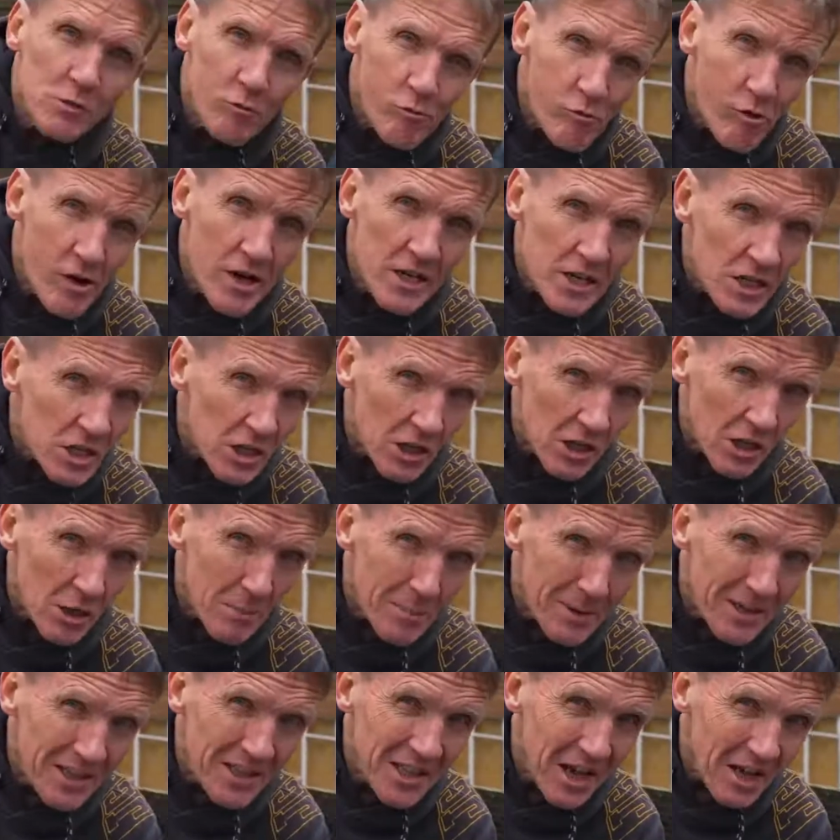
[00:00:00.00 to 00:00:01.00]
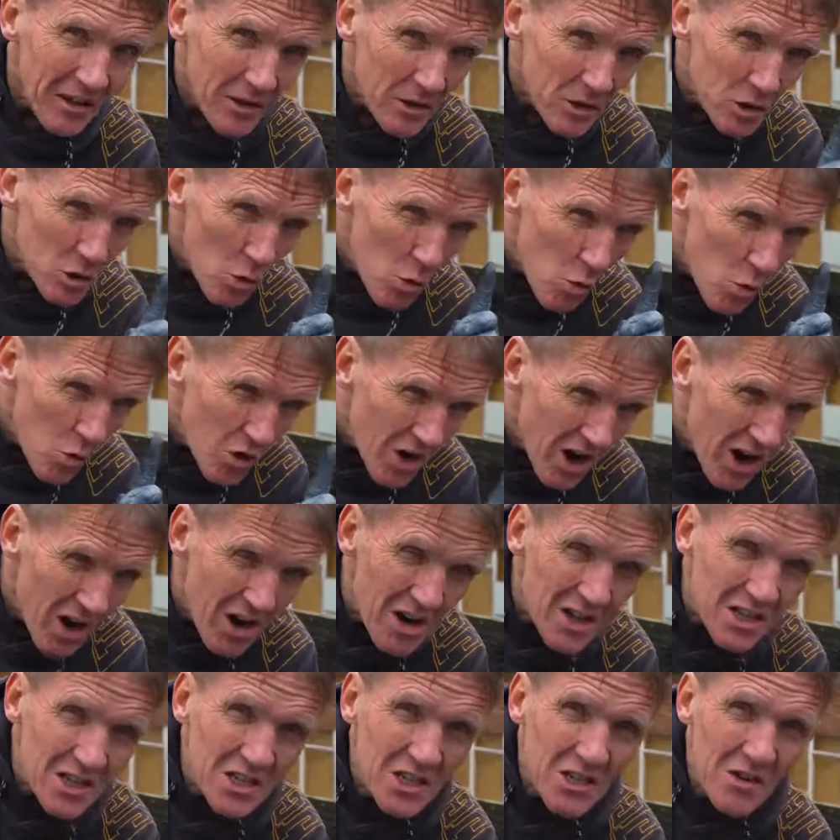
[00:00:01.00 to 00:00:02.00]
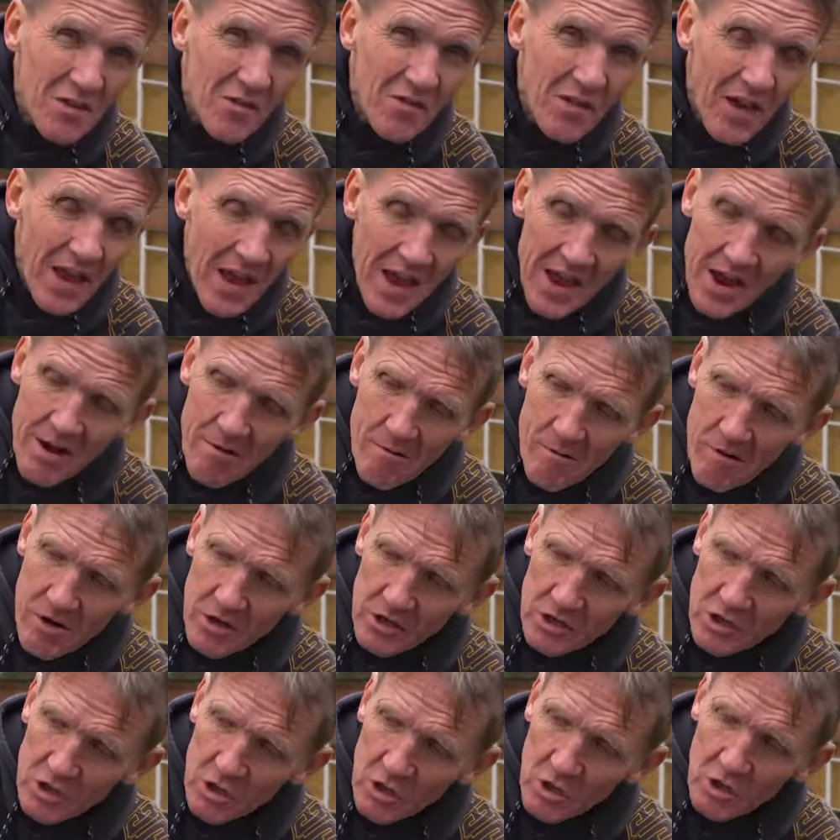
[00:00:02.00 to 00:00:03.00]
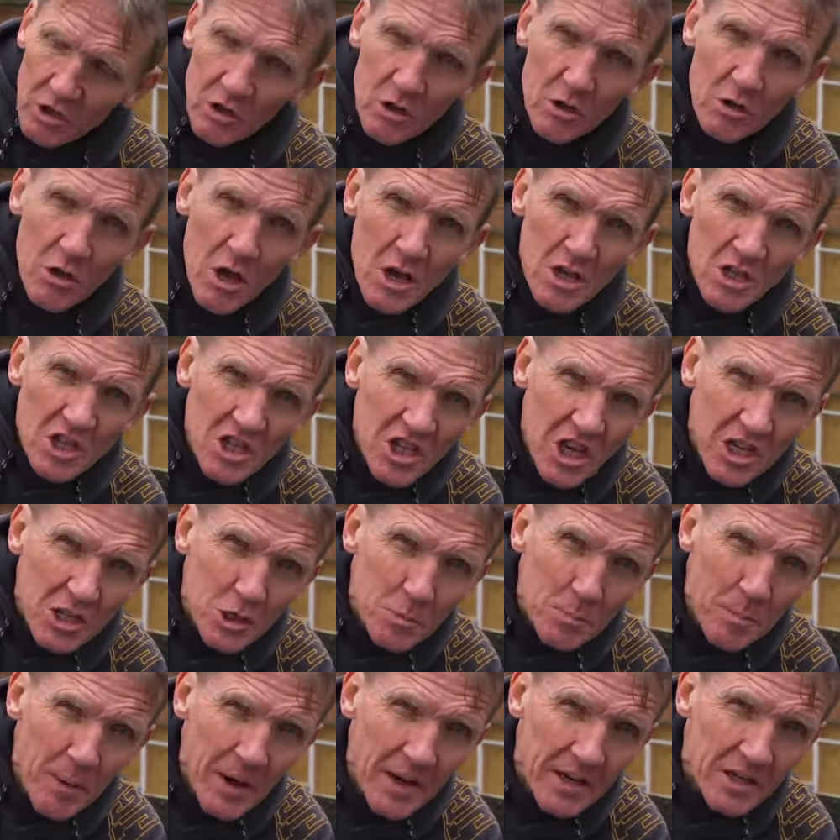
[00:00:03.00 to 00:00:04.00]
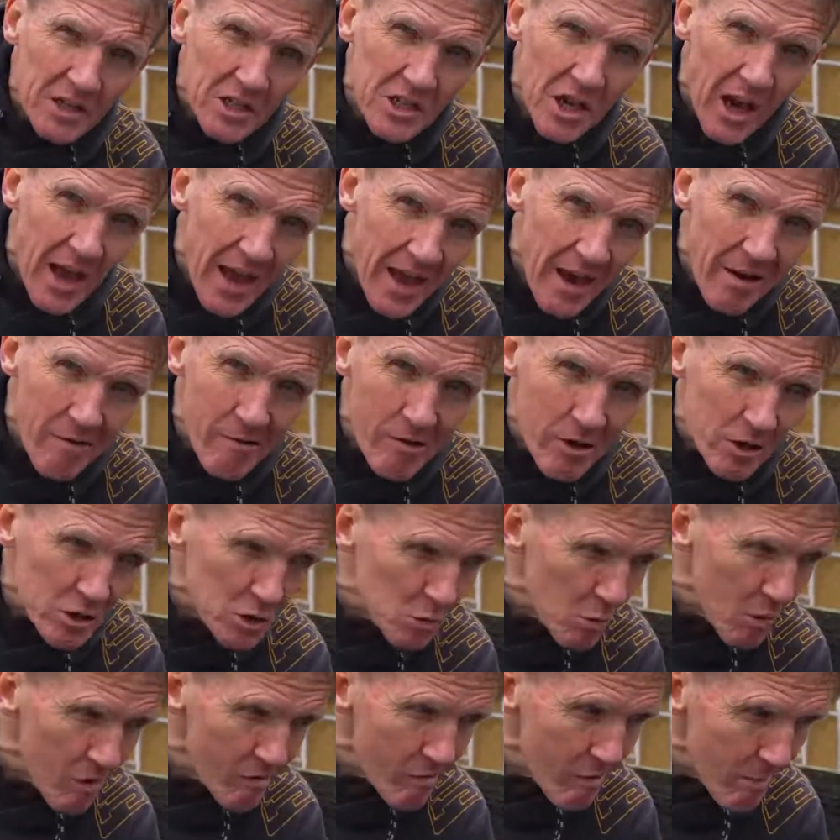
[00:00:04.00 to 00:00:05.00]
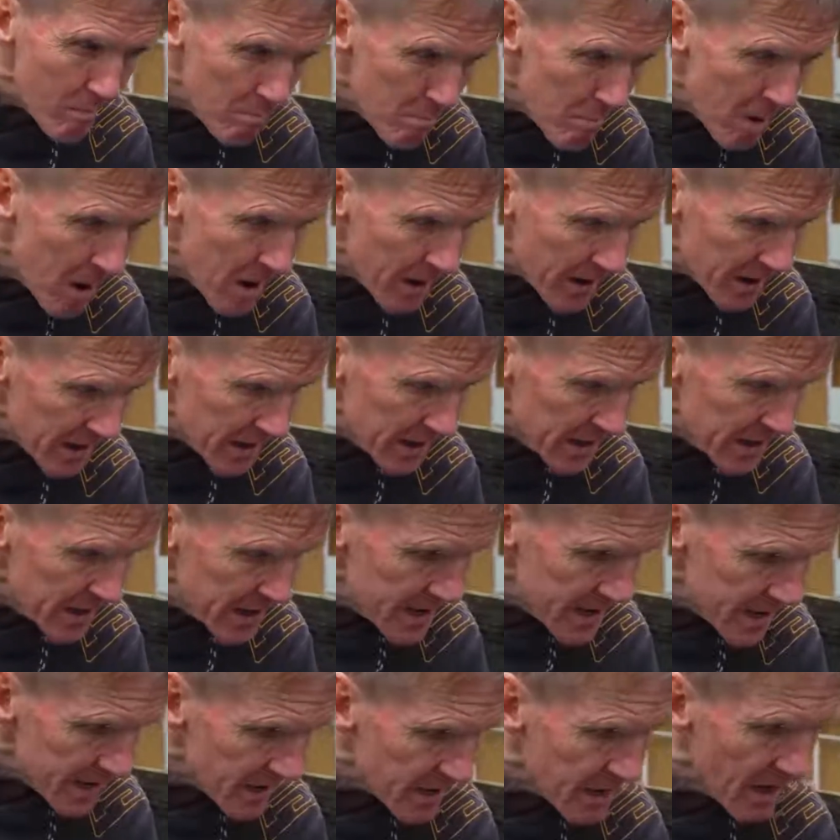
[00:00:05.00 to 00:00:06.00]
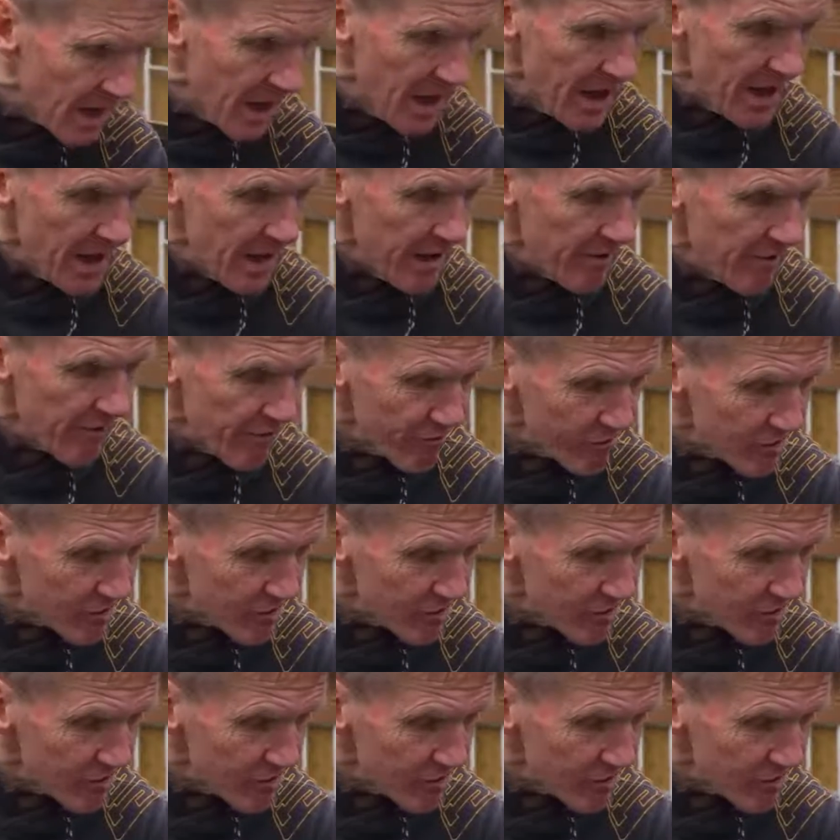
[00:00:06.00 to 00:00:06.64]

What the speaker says: recently been done, there's all kinds of areas, little suspect areas where it might leak. For